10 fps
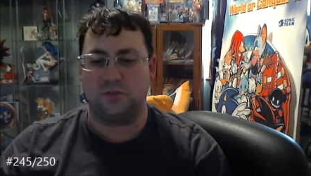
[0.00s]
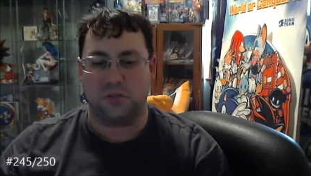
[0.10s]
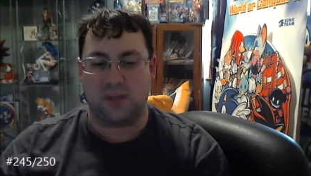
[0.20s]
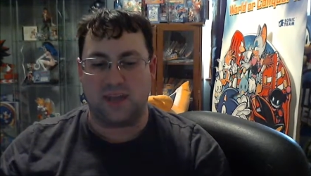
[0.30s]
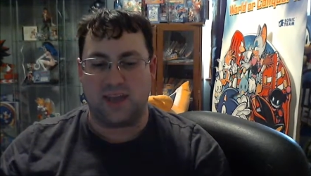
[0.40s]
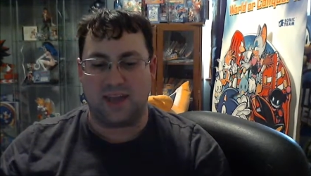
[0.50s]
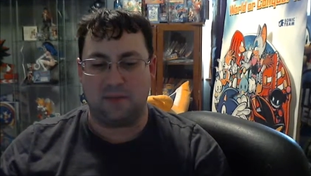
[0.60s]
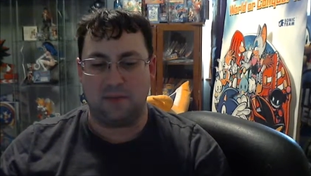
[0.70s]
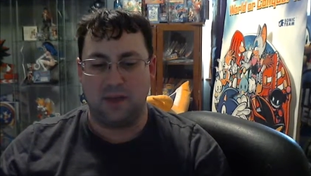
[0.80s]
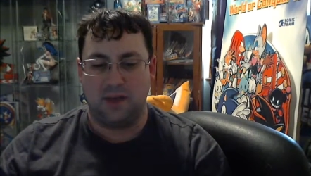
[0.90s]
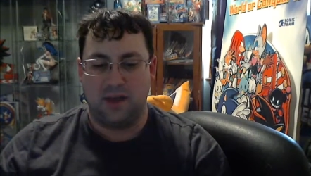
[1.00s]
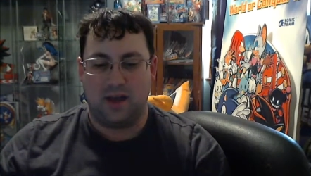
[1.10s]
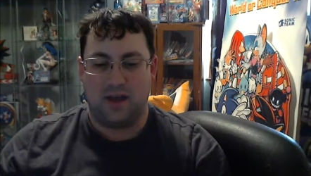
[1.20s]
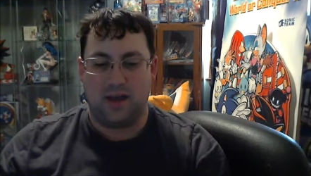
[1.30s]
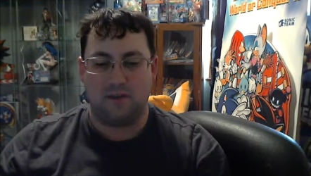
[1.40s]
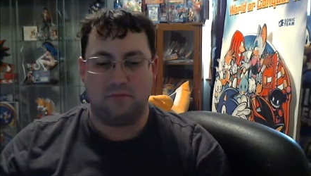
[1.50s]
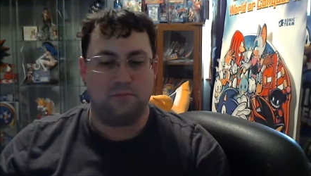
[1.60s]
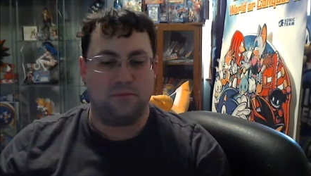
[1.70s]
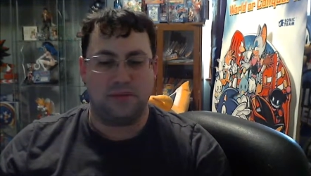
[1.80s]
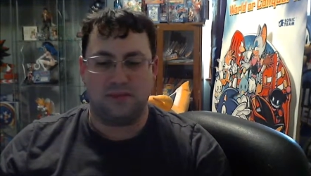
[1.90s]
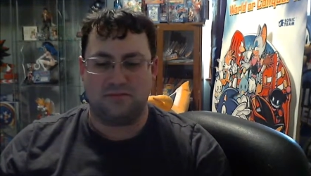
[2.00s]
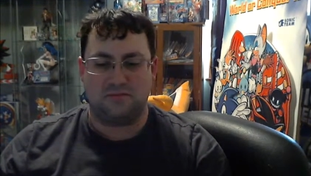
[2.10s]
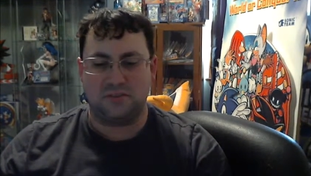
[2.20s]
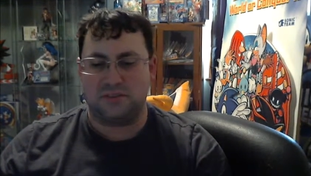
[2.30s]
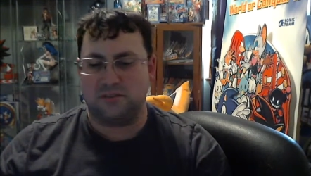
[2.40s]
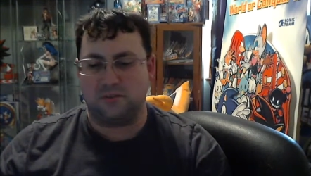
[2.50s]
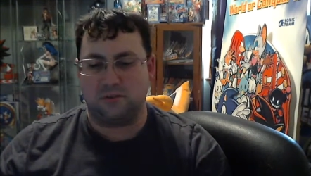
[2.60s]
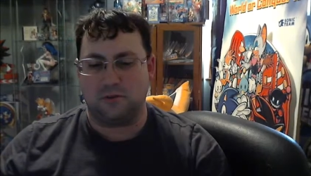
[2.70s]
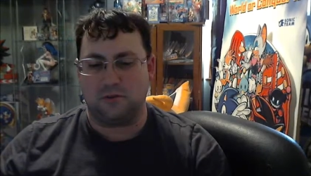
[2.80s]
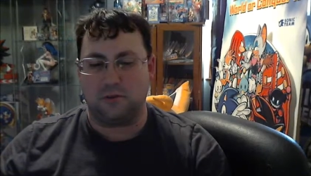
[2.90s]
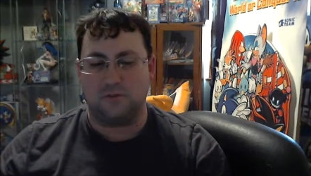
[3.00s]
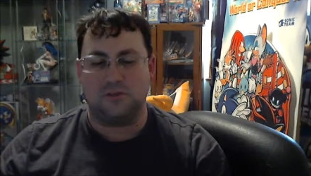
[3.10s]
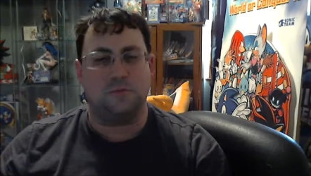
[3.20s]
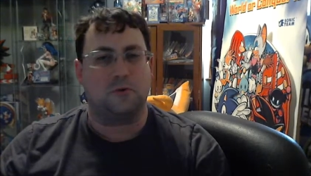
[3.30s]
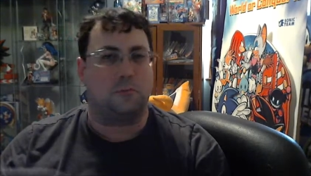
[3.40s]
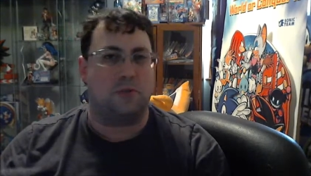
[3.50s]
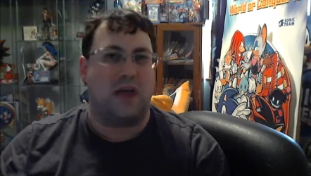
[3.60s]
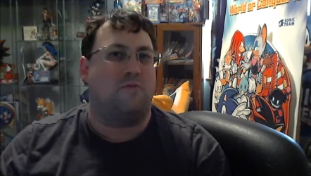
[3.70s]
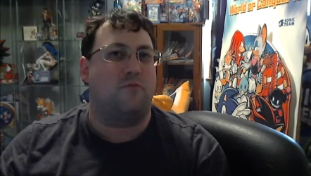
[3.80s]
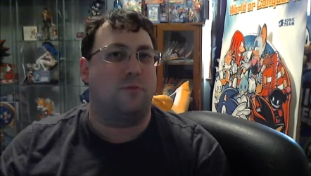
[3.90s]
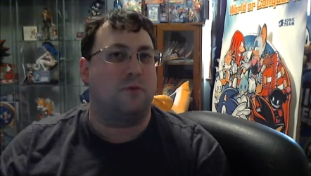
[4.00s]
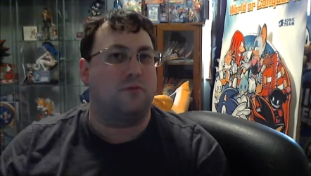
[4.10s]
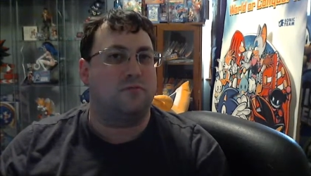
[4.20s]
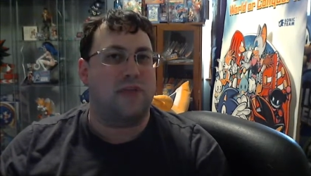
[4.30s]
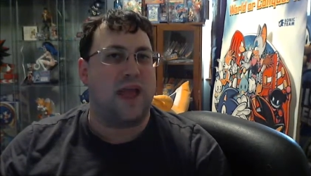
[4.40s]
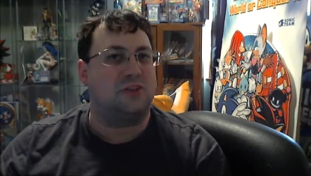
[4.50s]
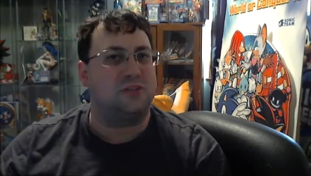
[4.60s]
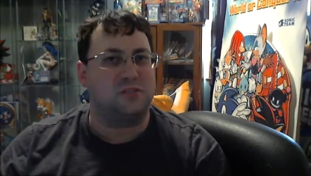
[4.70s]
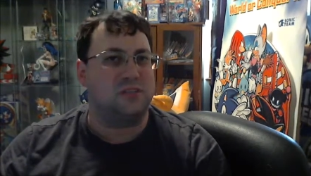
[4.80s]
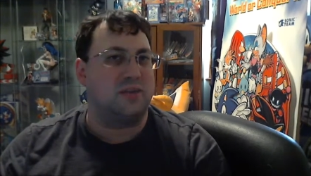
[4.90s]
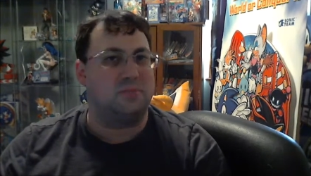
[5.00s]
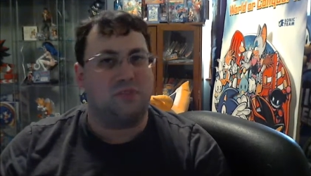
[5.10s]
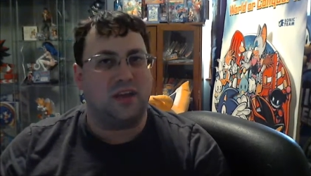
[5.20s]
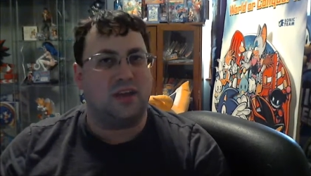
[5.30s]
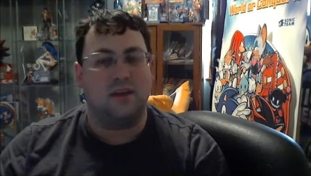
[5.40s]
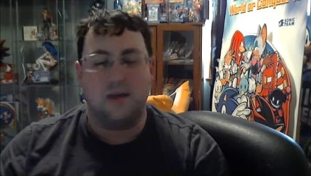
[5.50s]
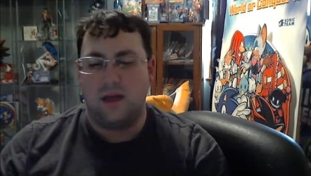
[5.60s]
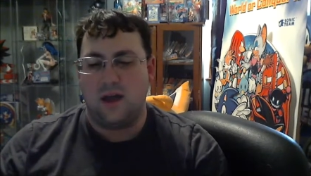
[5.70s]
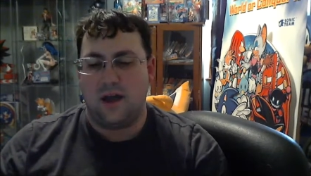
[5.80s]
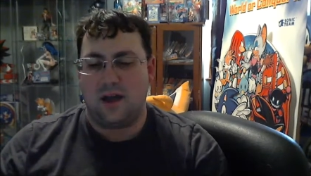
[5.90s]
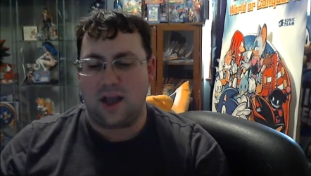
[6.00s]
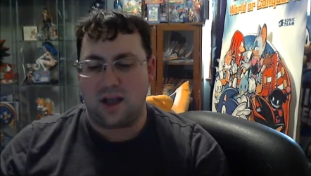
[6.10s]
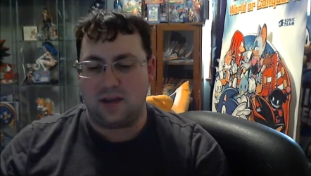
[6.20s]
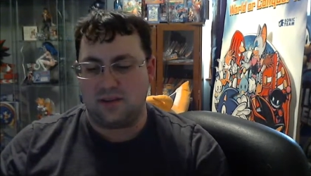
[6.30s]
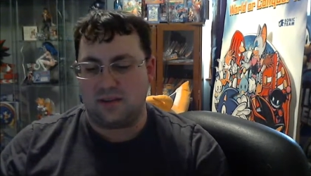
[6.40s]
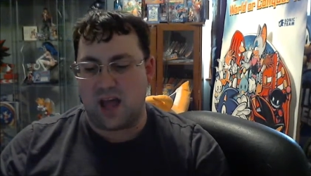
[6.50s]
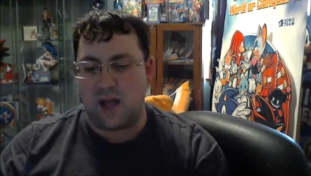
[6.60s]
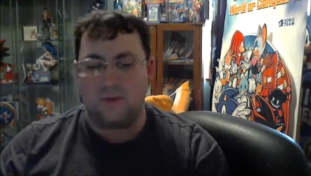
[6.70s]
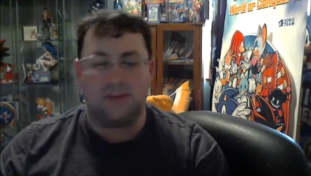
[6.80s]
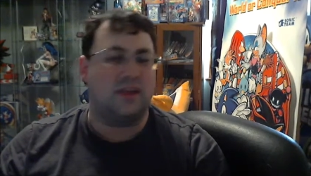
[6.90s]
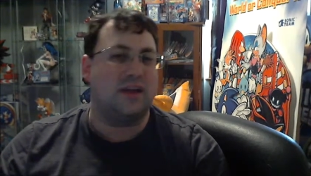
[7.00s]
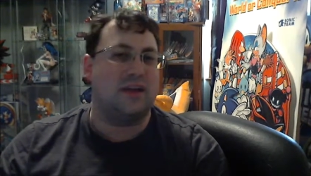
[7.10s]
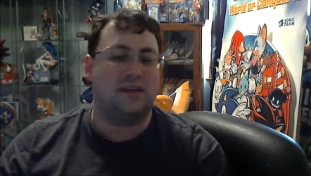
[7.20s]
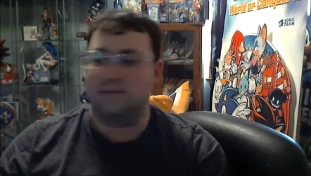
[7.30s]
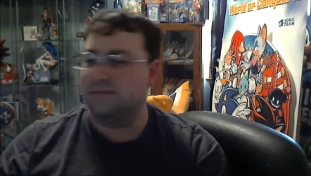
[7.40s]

looking game. Uh, it's just your, your, your, typical platformer action type thing, uh, kind of comedy like.